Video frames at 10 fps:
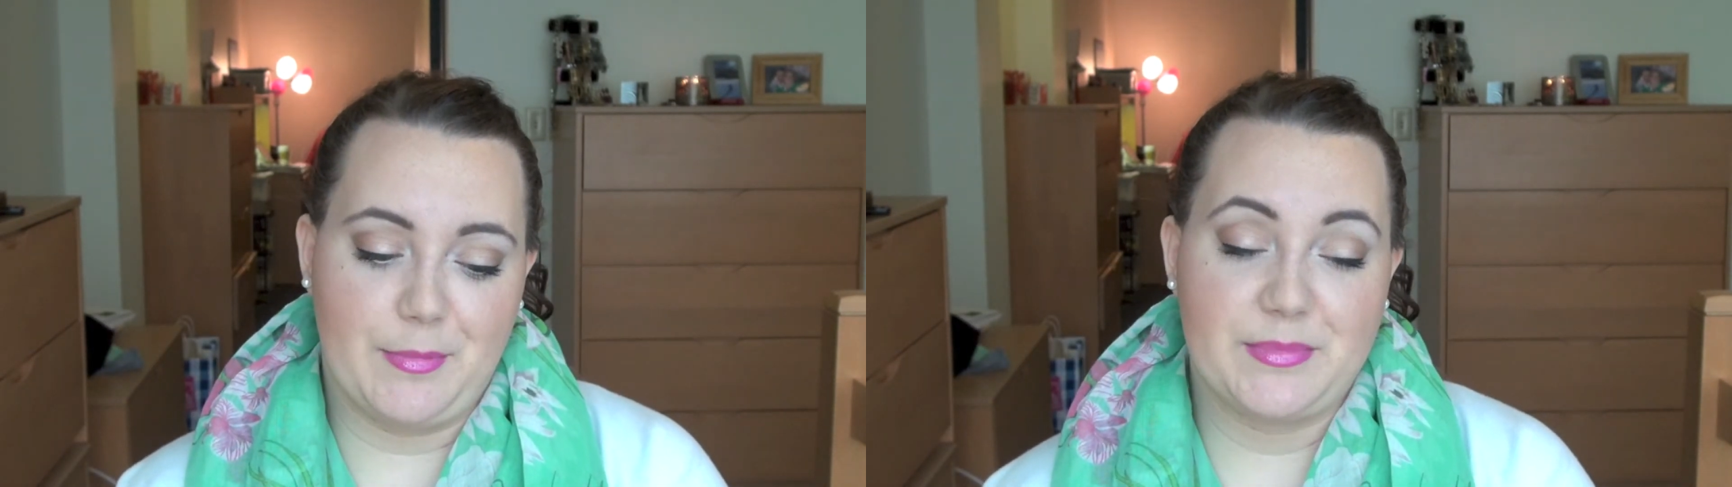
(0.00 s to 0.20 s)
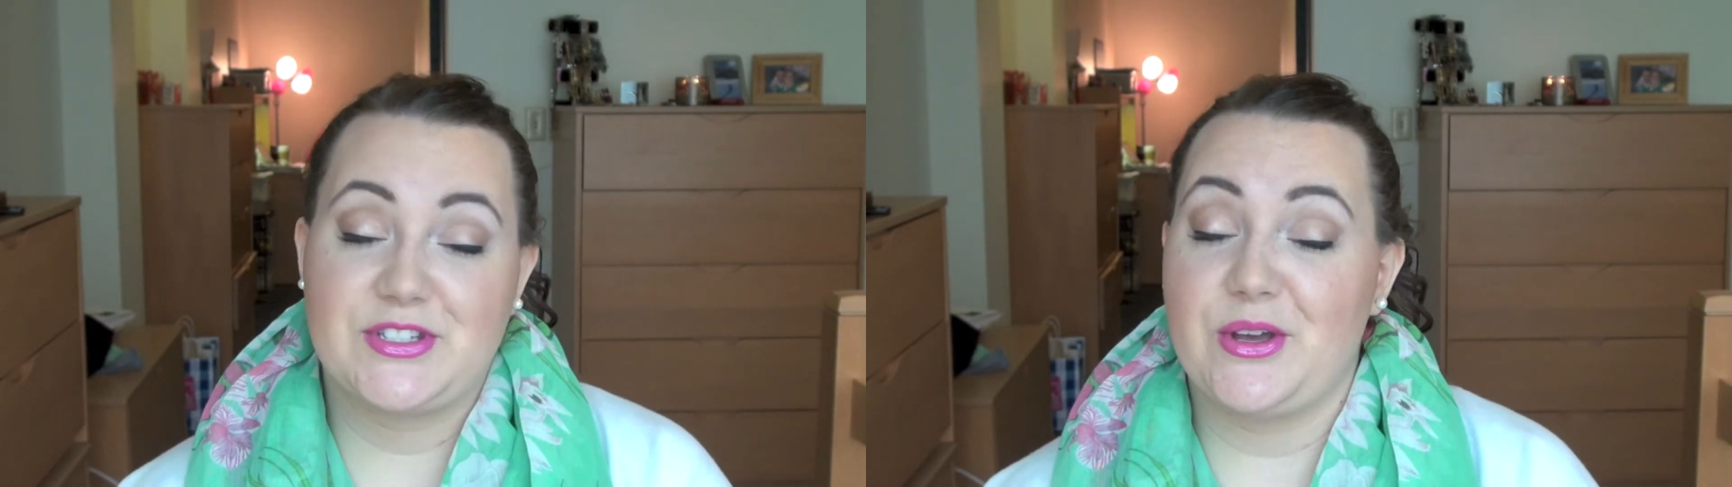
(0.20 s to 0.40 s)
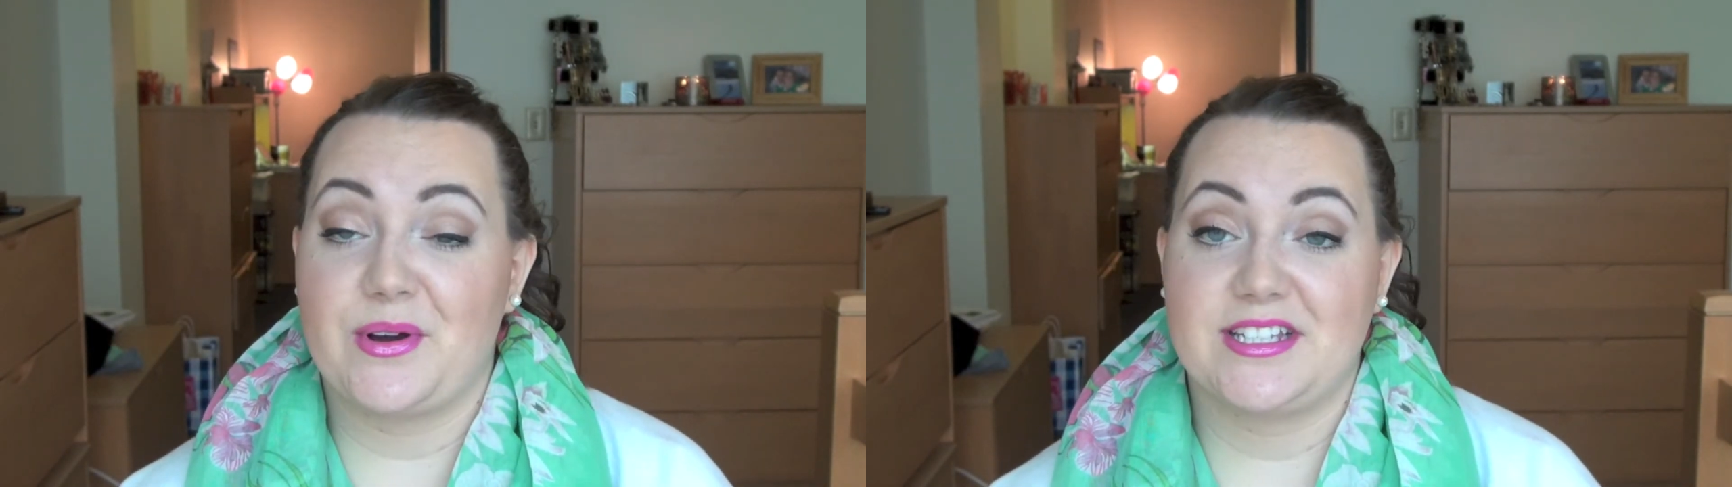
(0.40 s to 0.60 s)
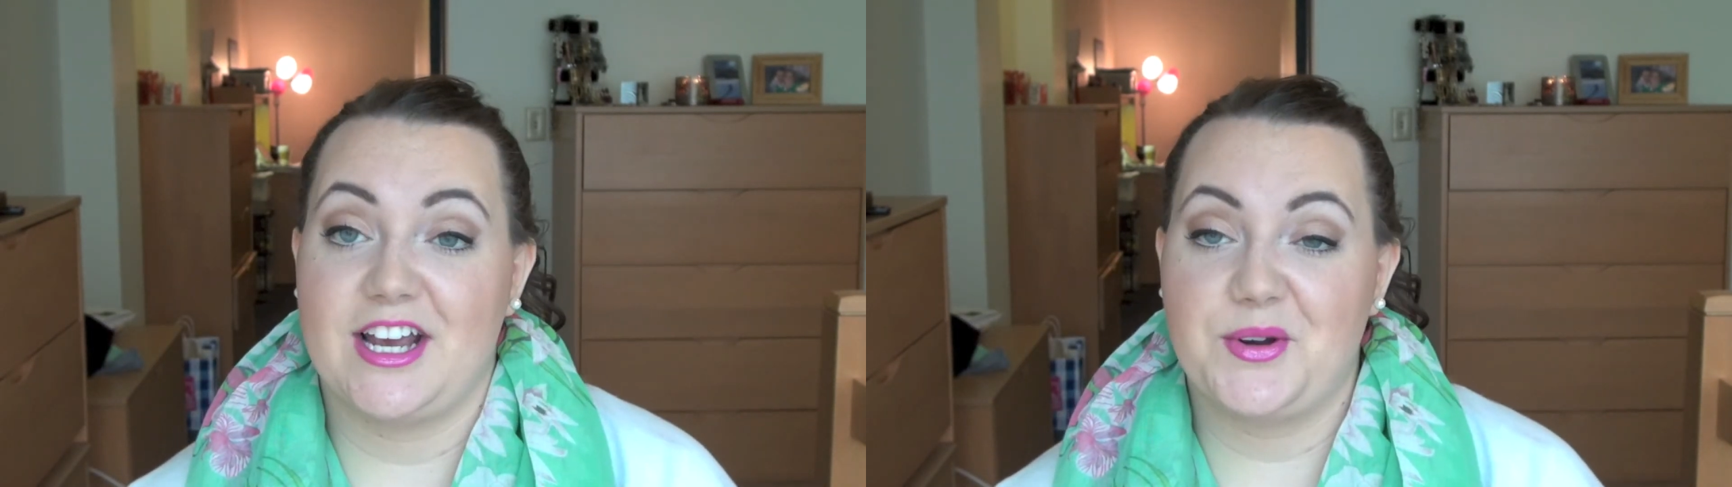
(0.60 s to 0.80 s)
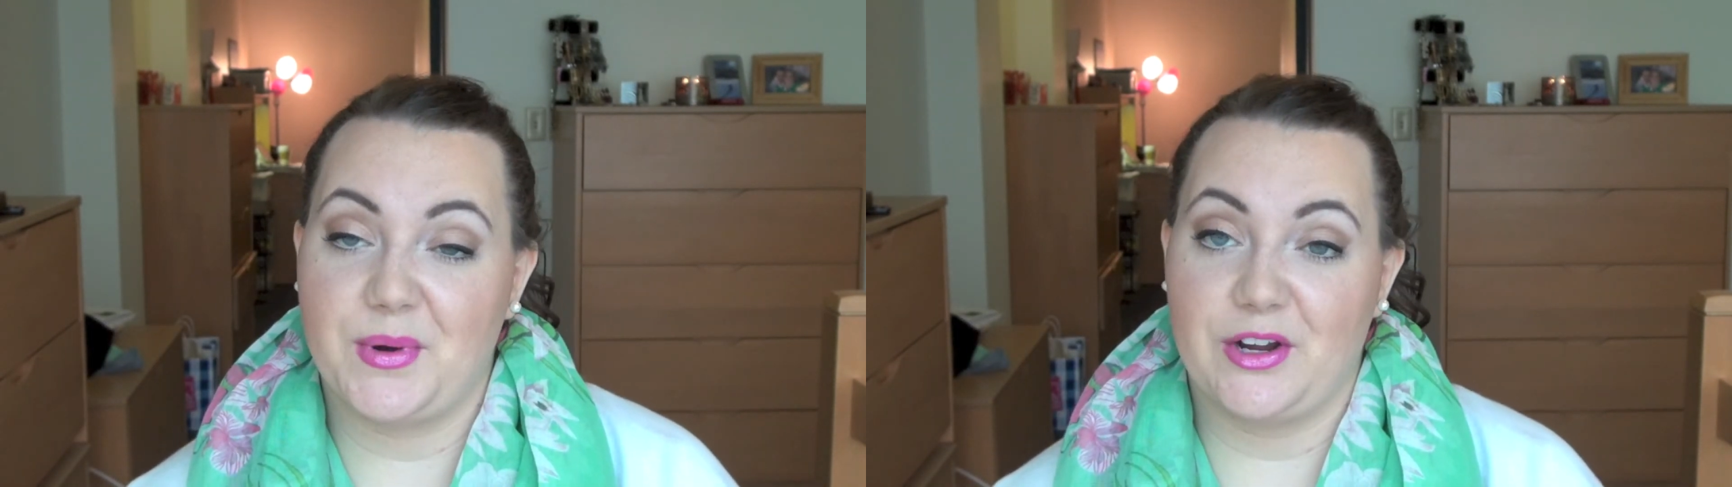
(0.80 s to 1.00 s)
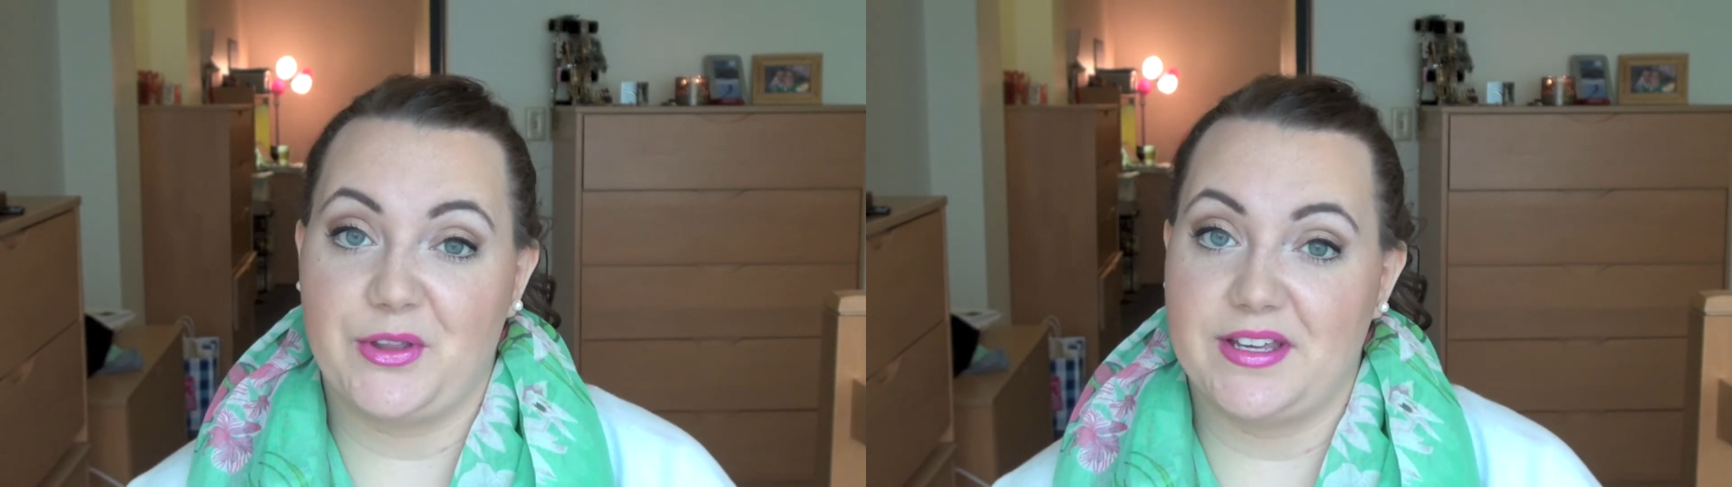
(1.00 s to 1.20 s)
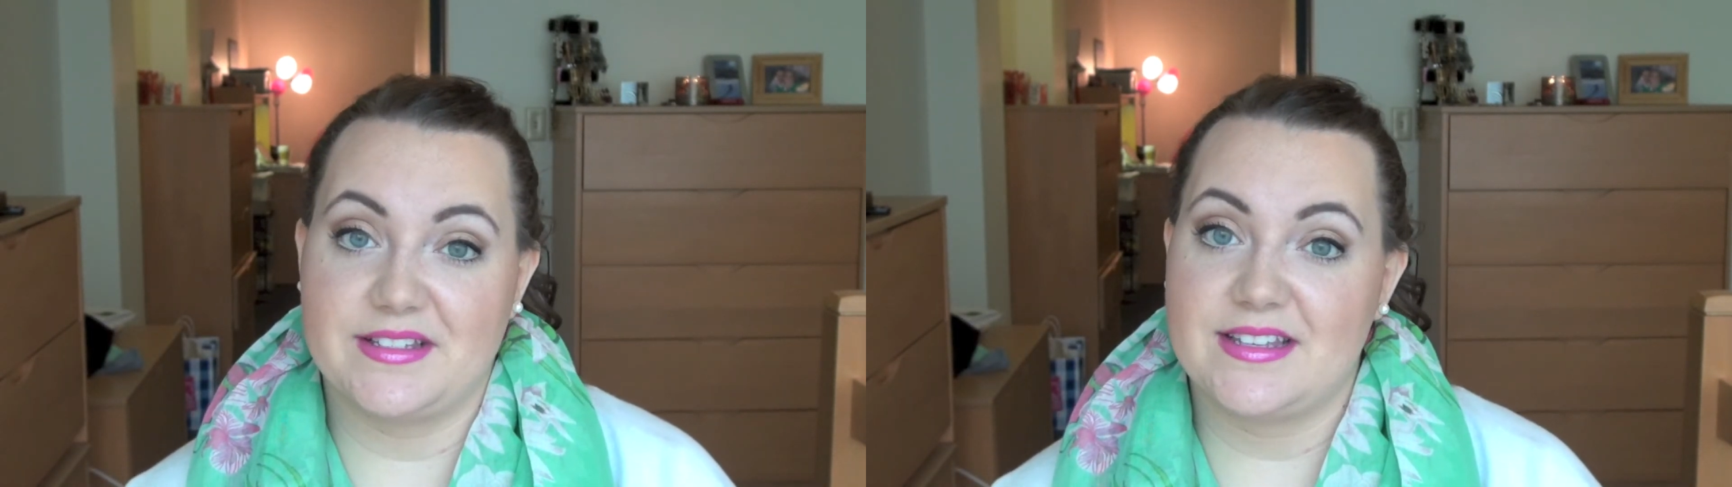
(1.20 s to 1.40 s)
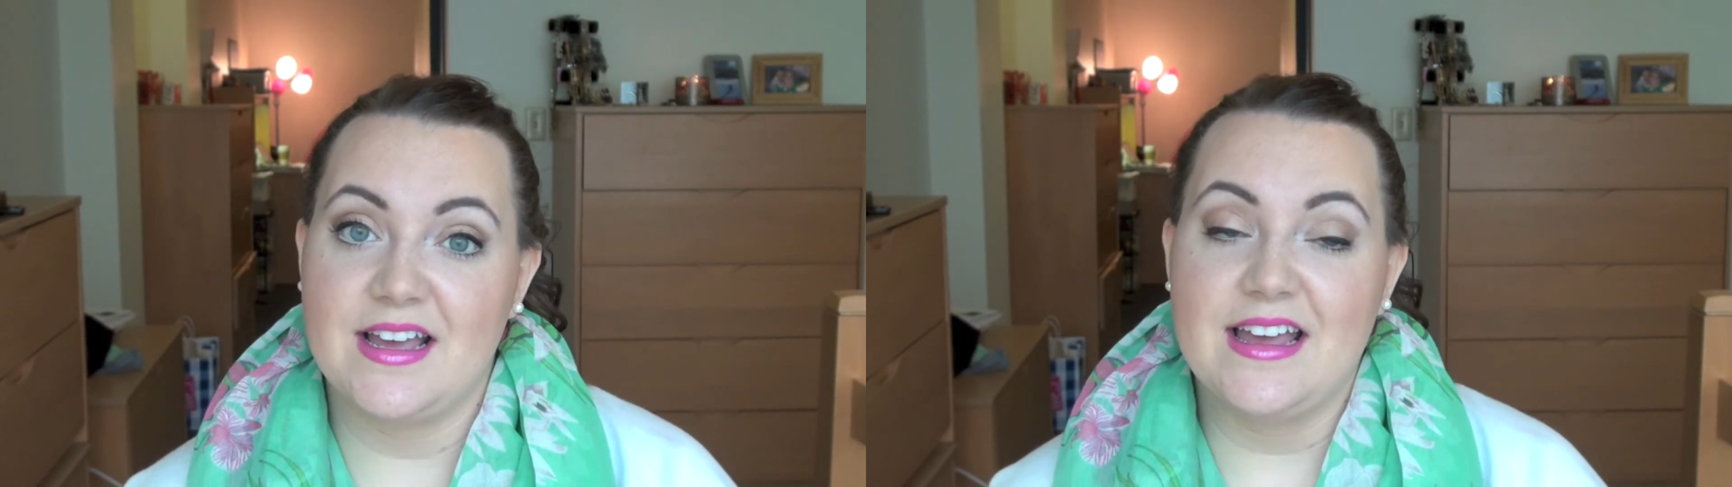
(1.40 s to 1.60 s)
So excited to wear
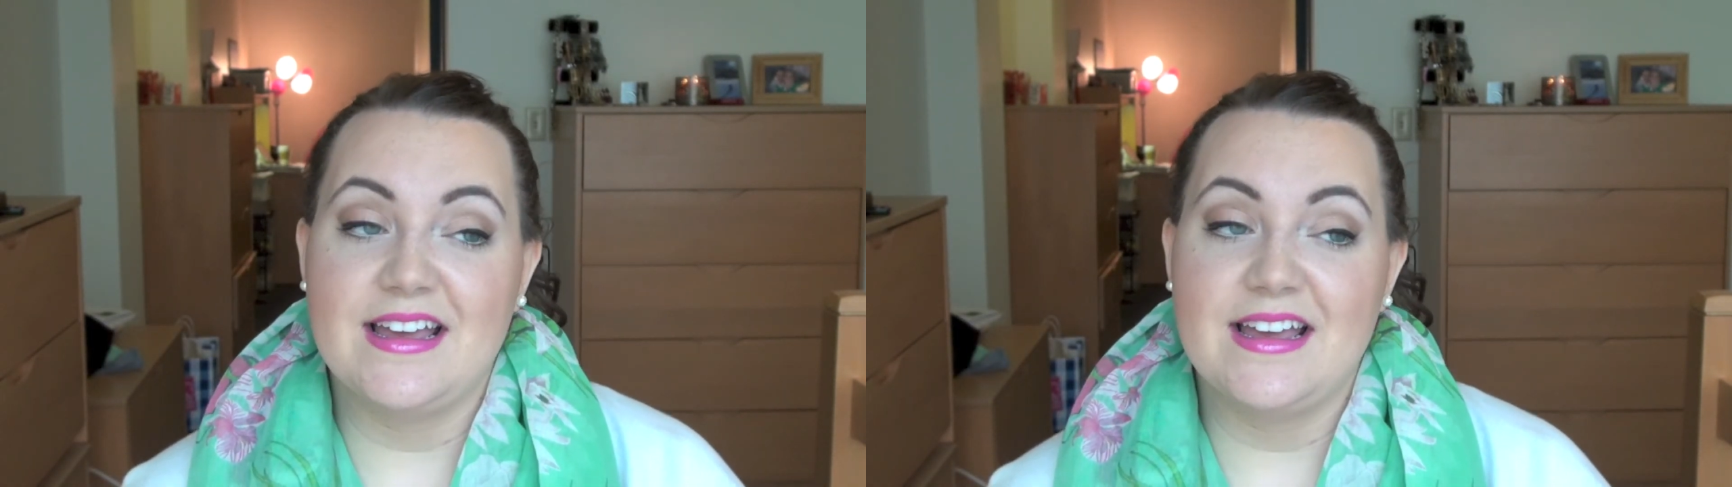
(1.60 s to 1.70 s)
these